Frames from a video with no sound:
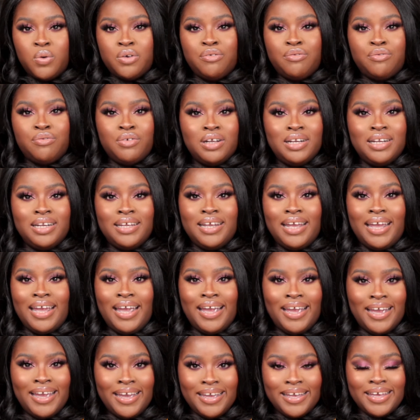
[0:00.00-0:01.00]
would really
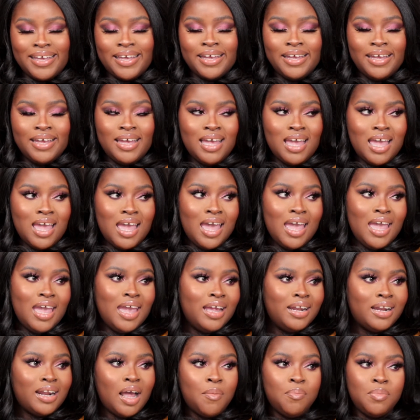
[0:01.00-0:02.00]
ache.
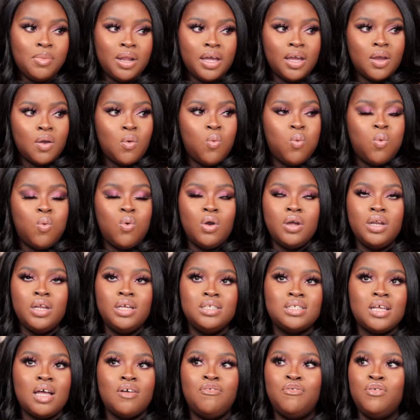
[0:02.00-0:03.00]
And I'm like, what
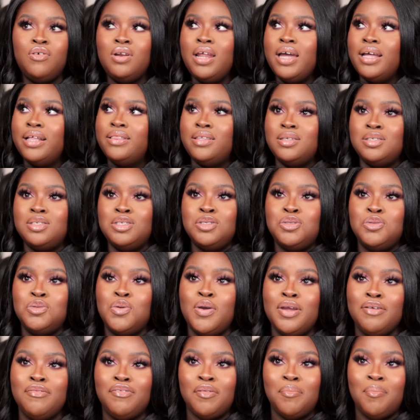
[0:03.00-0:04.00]
is, I feel like this is
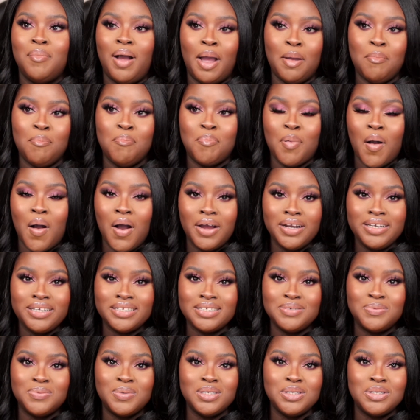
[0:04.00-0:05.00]
not even my
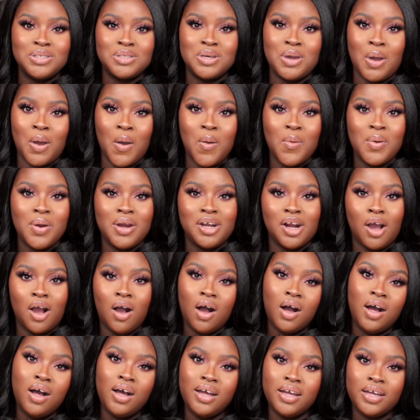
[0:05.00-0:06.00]
body, what's going
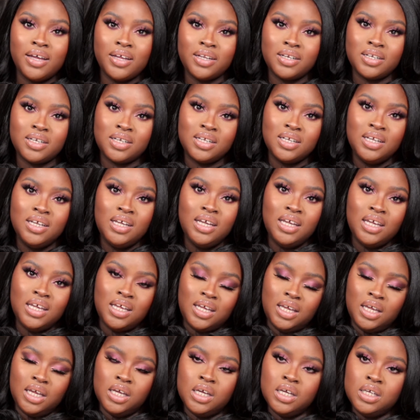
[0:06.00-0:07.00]
on?
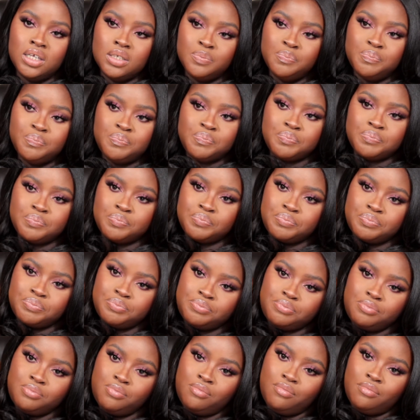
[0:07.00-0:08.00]
And
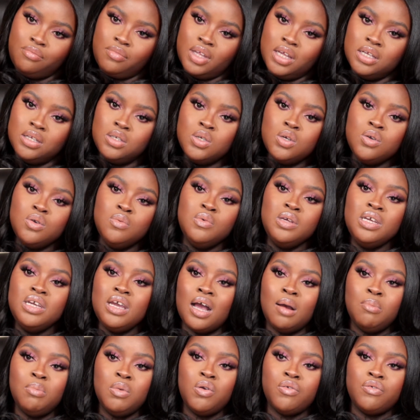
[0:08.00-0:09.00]
so me,
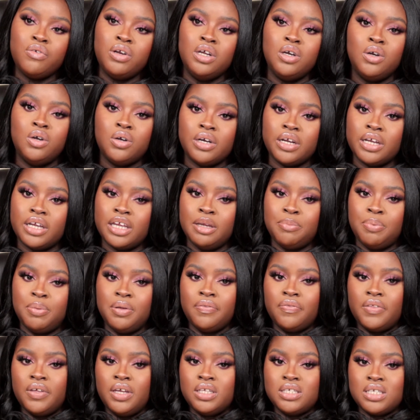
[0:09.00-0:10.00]
I'm not really good at
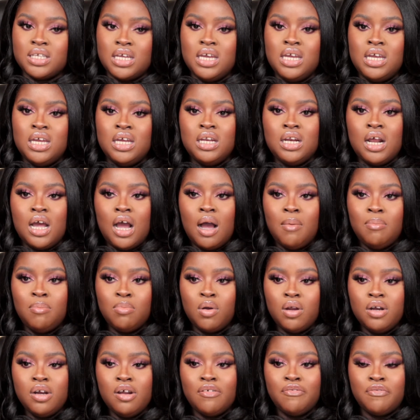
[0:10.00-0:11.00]
keeping things in. I'm
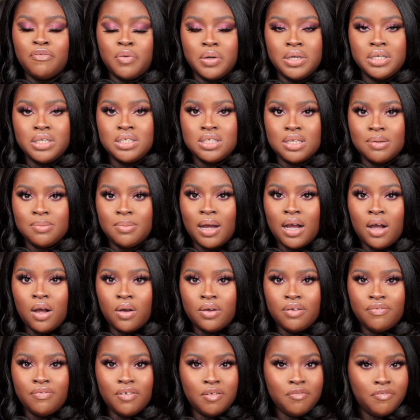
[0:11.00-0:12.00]
gonna voice them
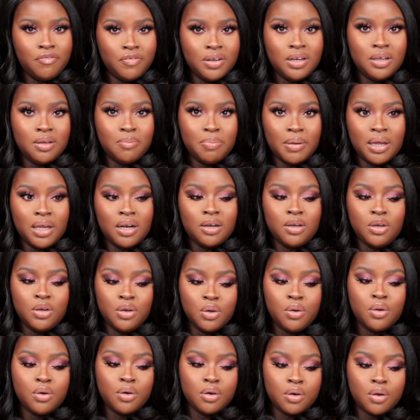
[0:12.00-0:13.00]
out. If I'm feeling pain,
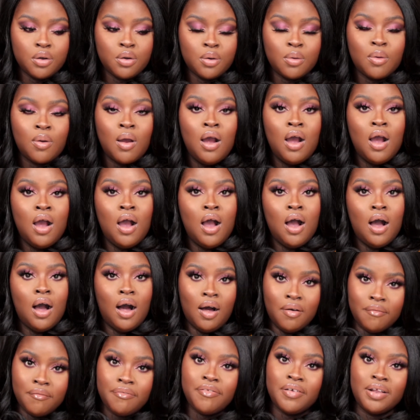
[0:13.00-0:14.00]
you're gonna know
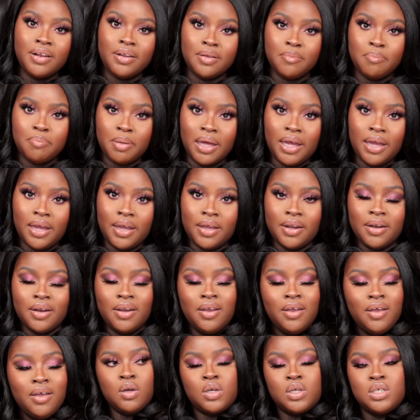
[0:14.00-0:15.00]
I'm feeling pain.
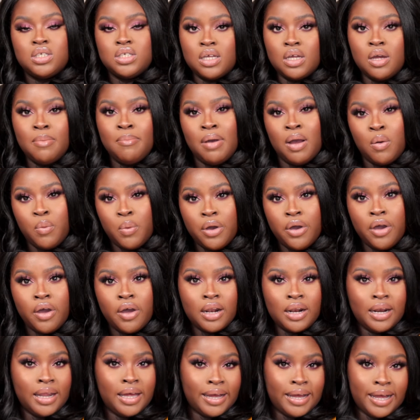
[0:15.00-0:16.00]
Because in my
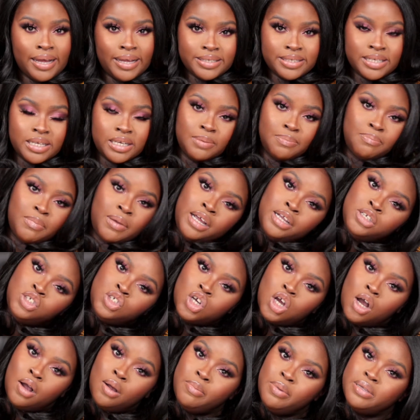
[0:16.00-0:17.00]
work, like I said, my
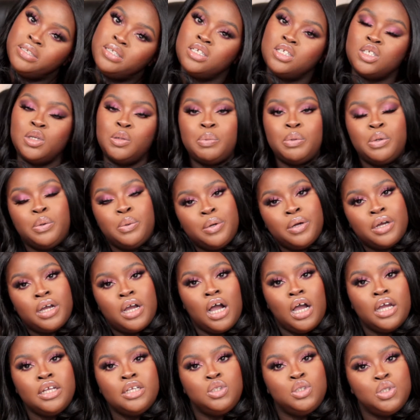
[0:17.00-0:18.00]
job as a support
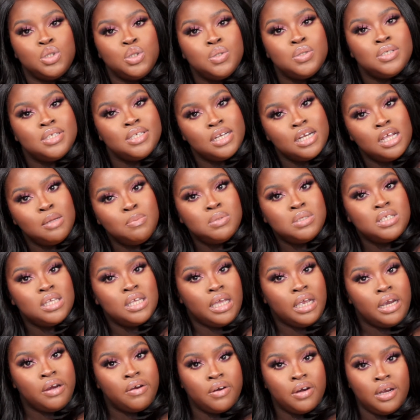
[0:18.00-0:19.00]
worker, I do sleeps
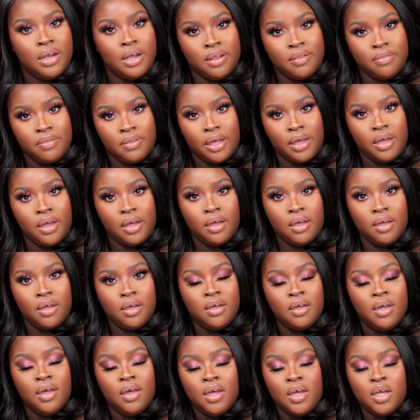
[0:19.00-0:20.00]
here and
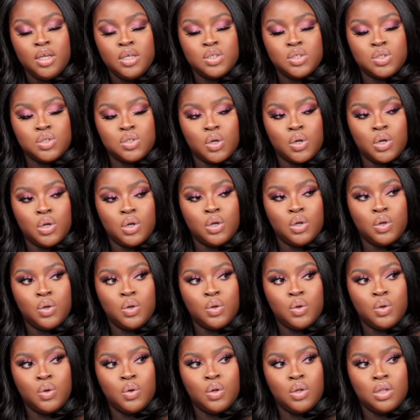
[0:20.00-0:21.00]
there.
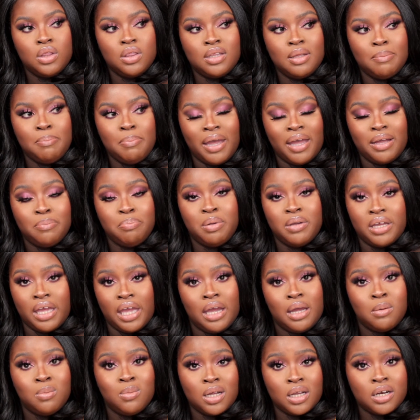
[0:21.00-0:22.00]
So the bed
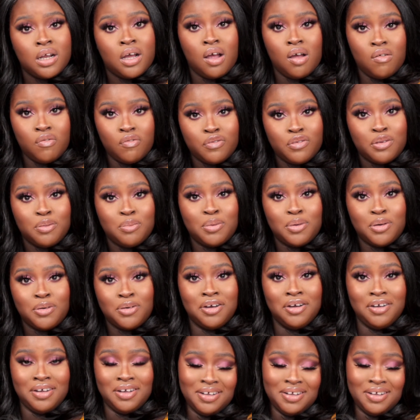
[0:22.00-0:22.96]
became uncomfortable.